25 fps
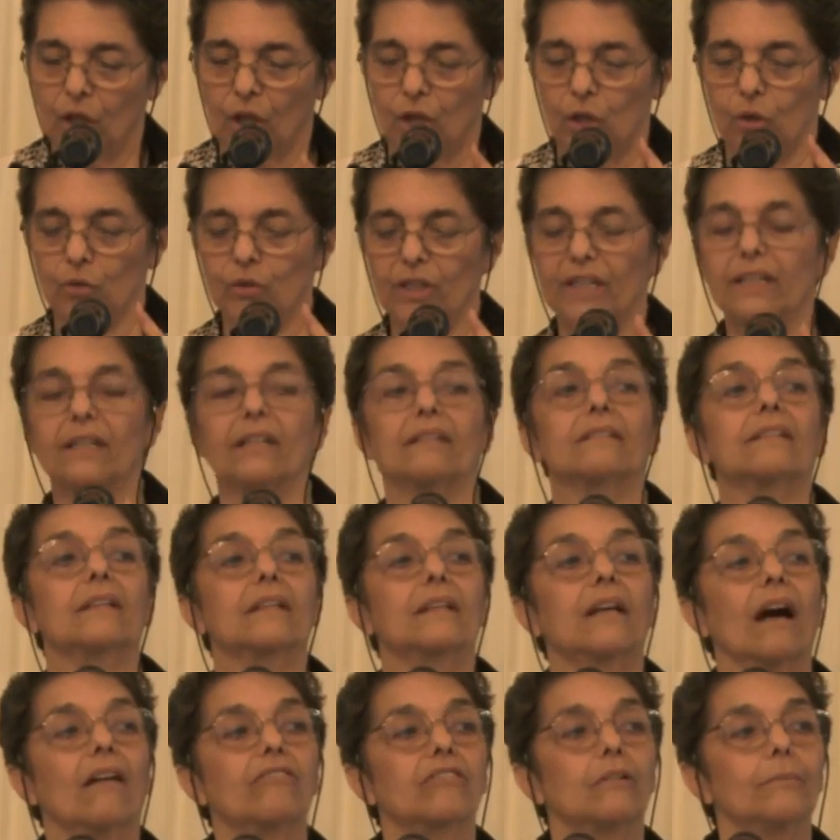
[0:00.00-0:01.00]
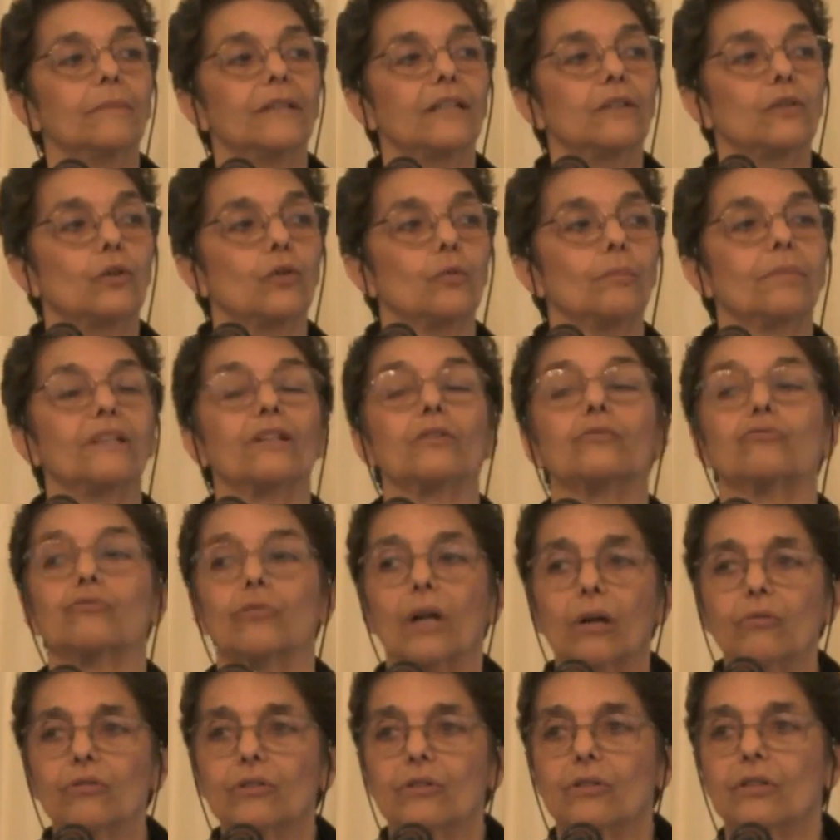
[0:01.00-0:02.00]
You needed government to build
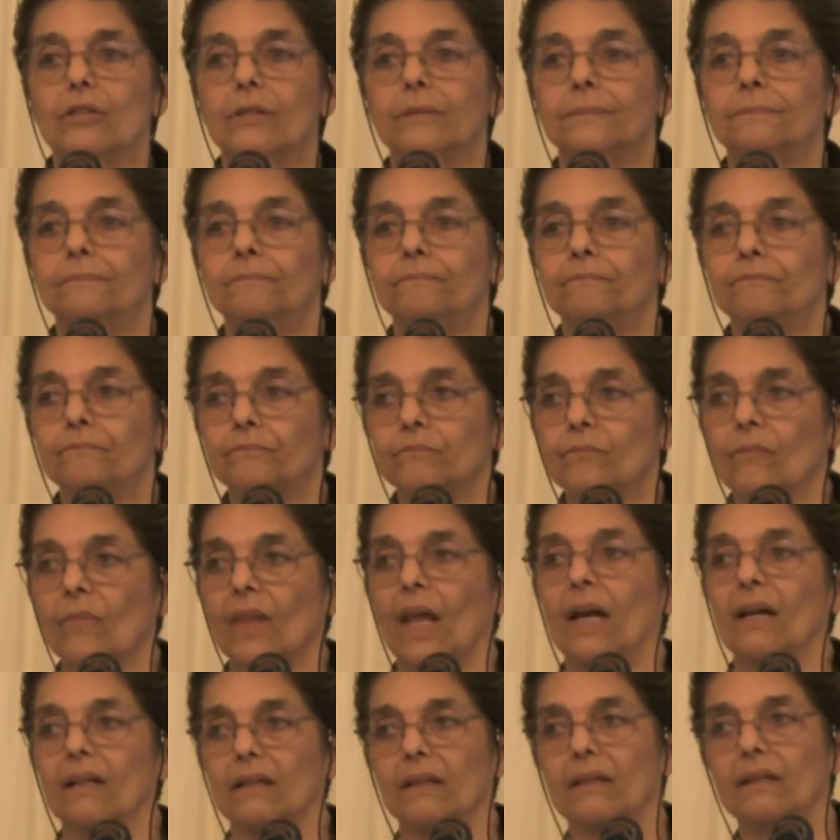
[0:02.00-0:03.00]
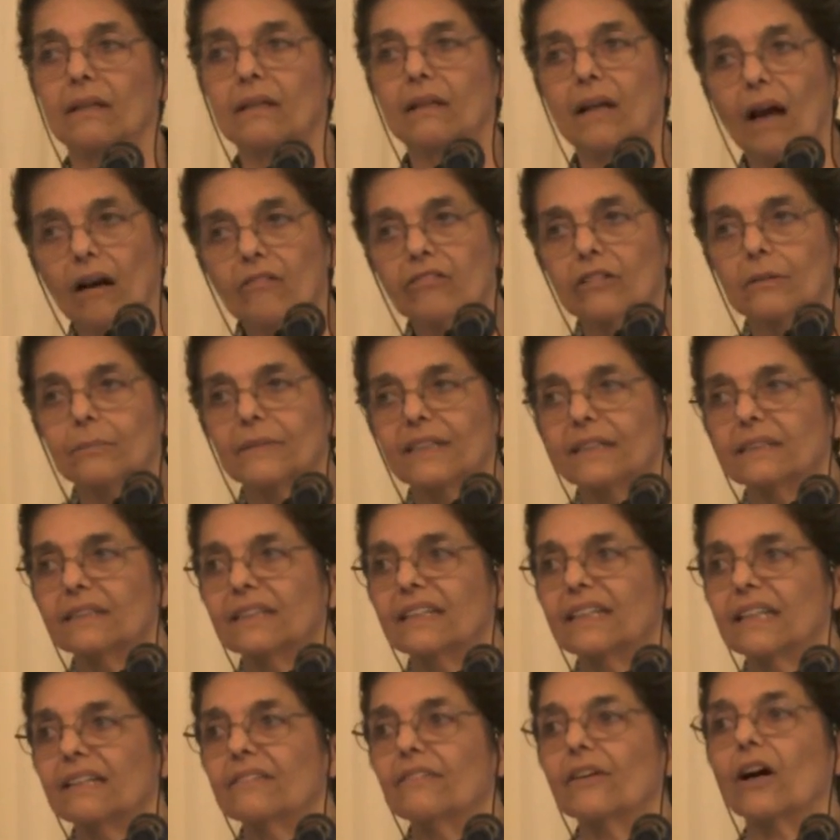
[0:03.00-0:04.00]
roads.
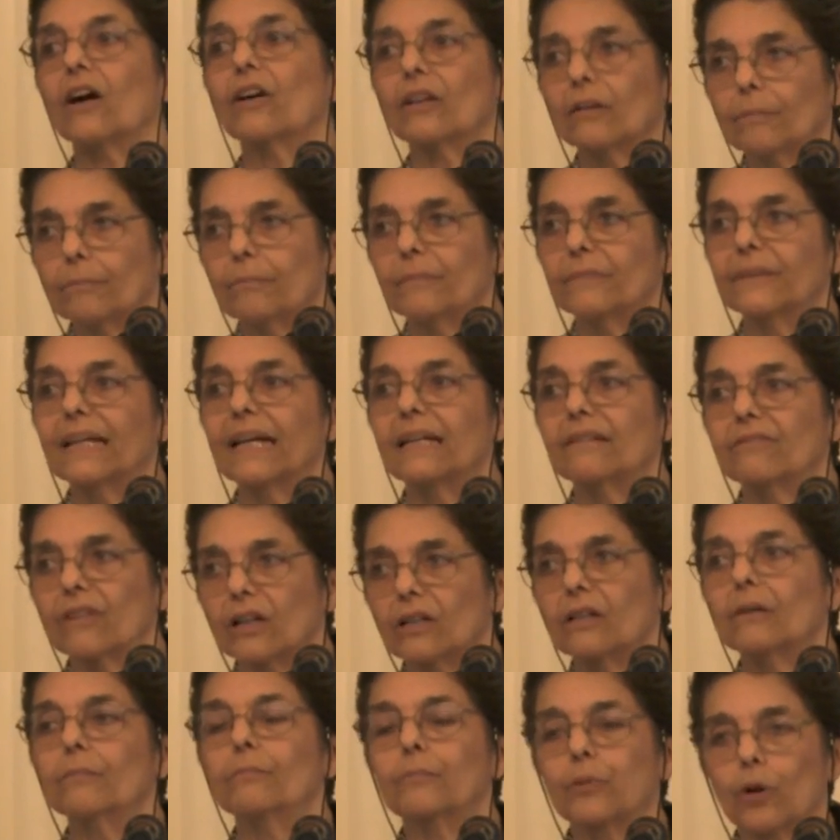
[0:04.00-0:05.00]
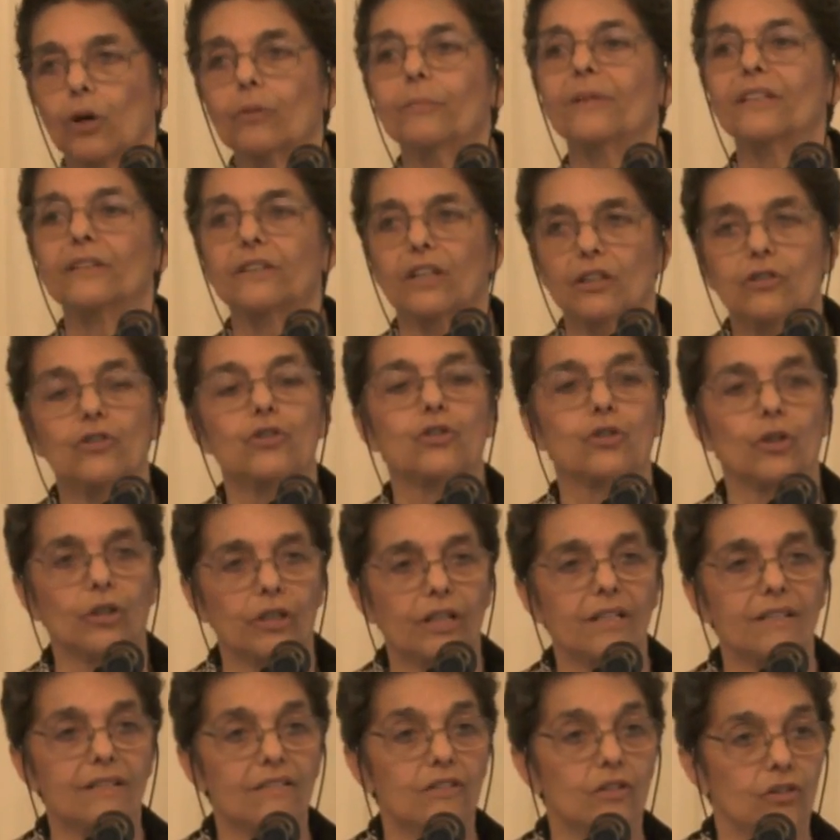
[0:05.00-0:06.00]
Government gave unemployment
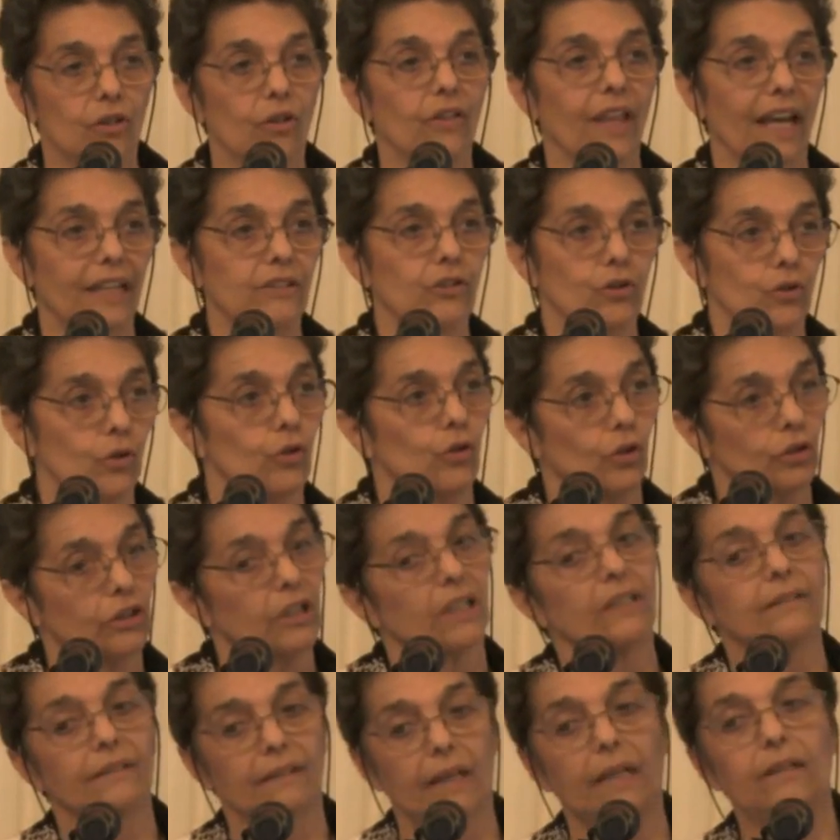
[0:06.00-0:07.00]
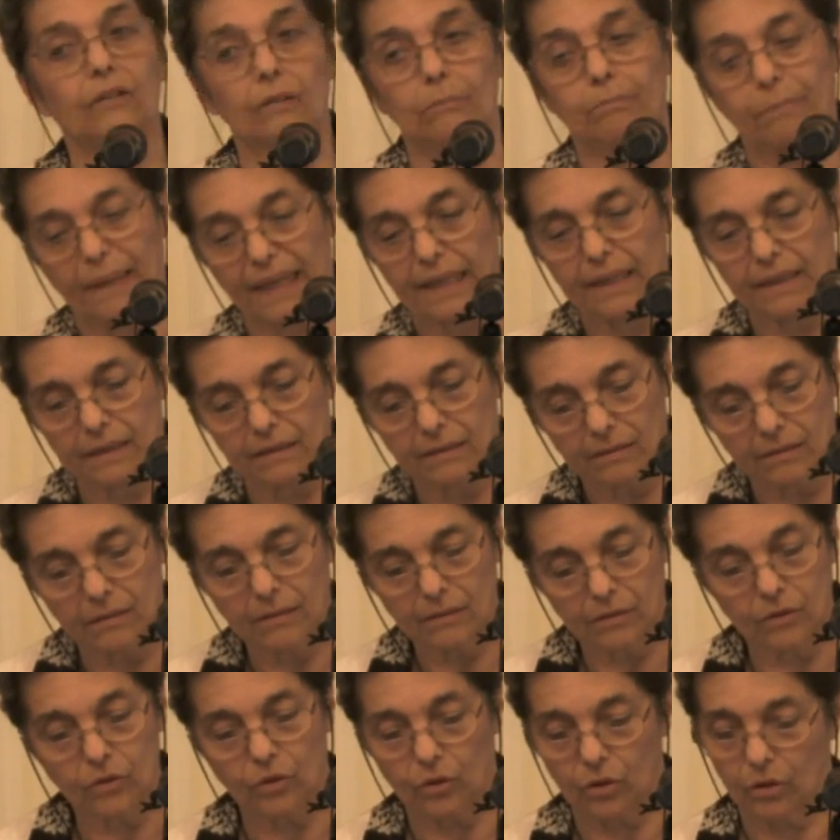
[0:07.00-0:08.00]
insurance so that you could continue paying
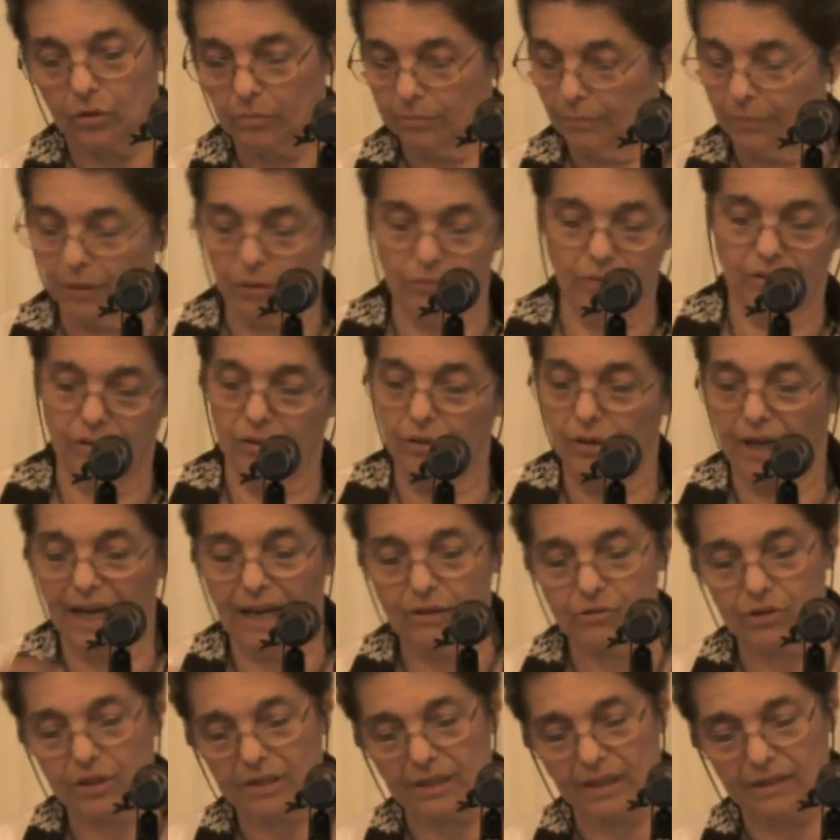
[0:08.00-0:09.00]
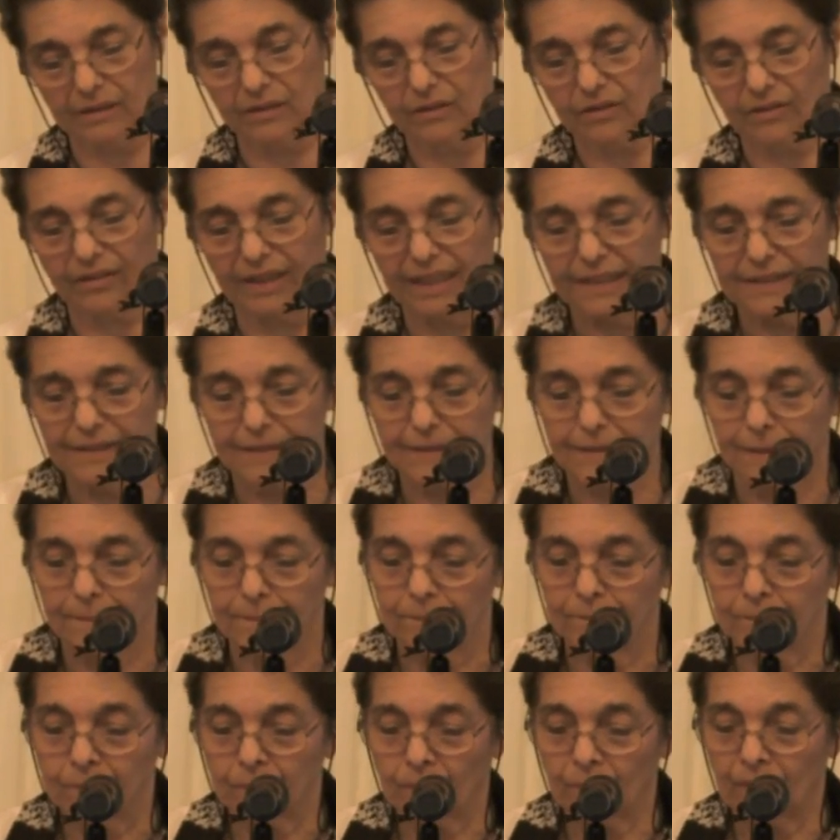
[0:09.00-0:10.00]
both your house and your things.
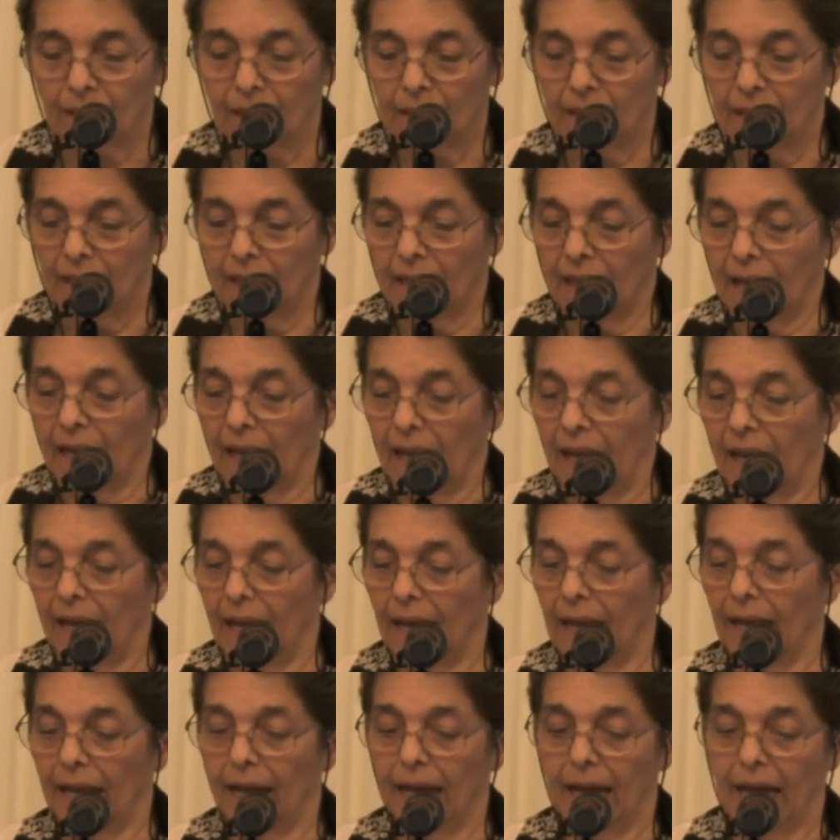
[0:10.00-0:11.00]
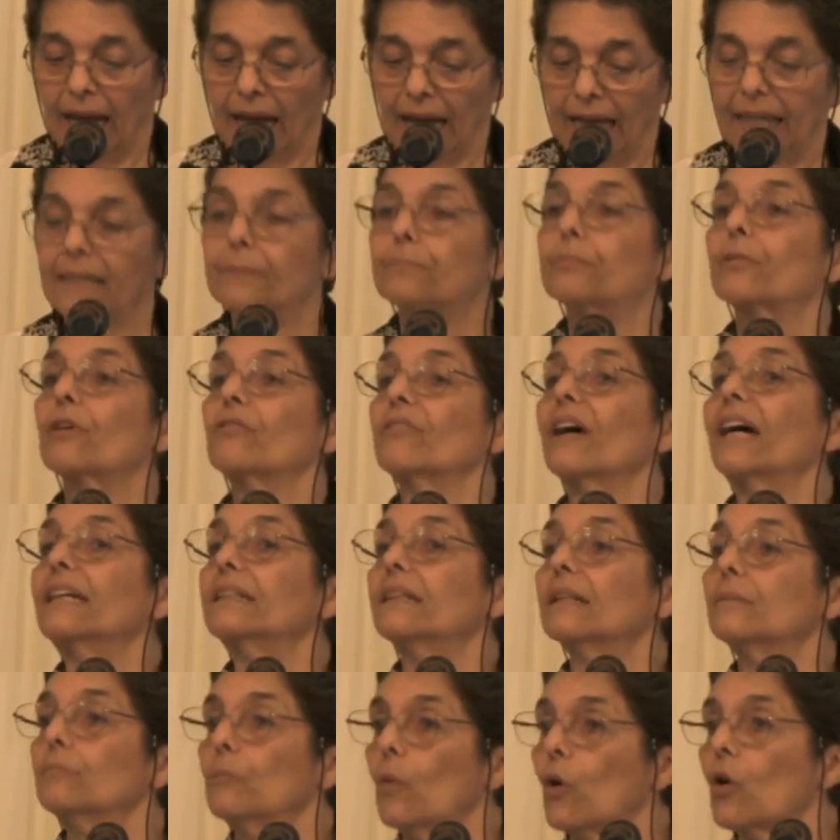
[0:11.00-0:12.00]
It
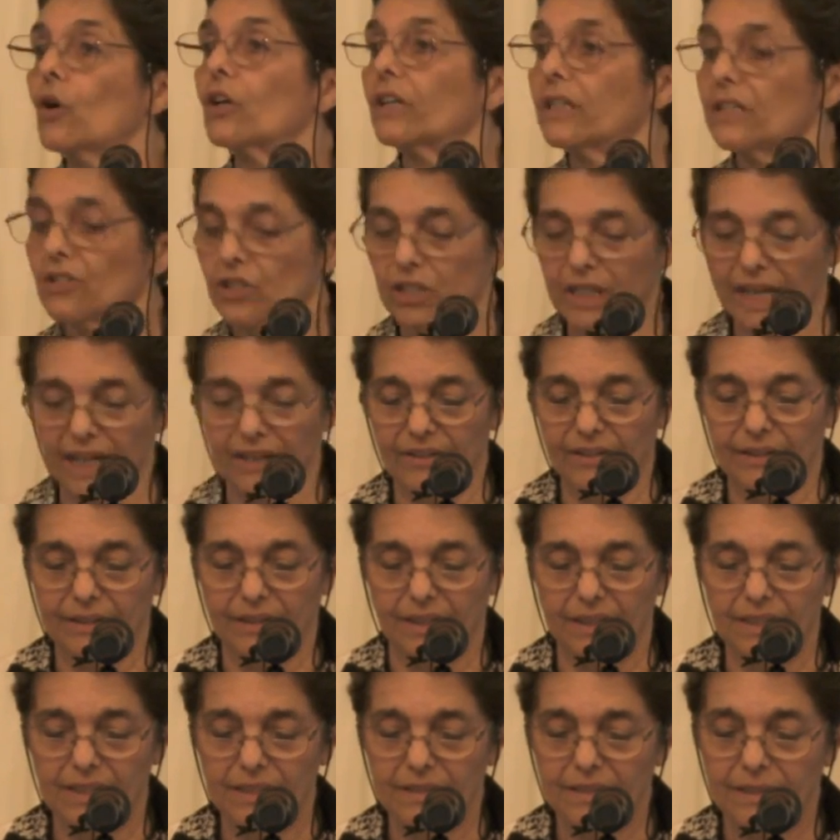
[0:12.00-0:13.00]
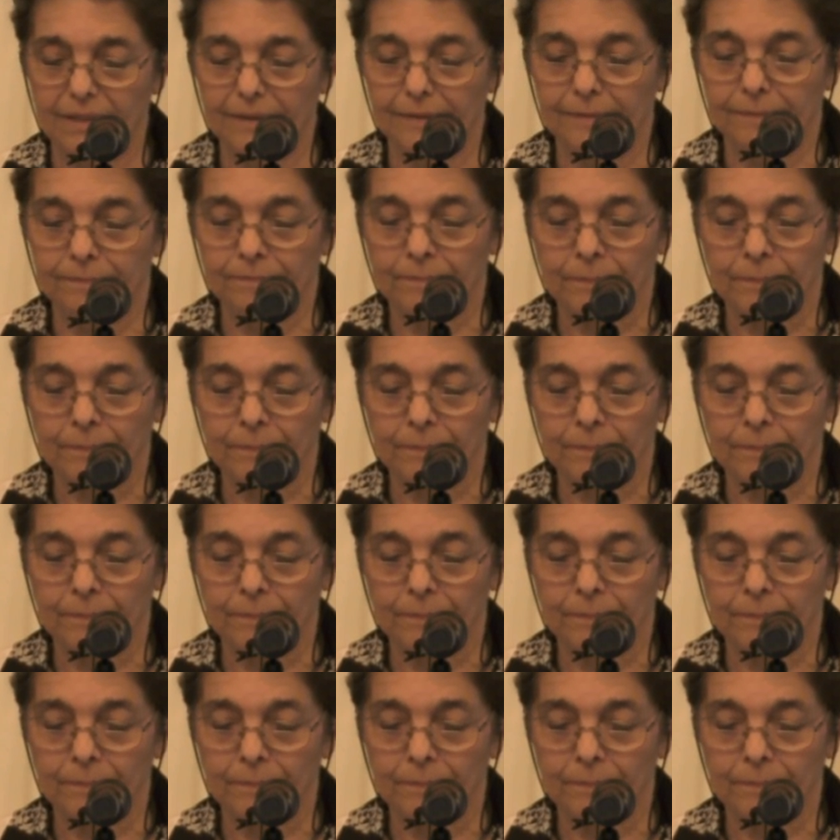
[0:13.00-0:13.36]
provided mortgage guarantees.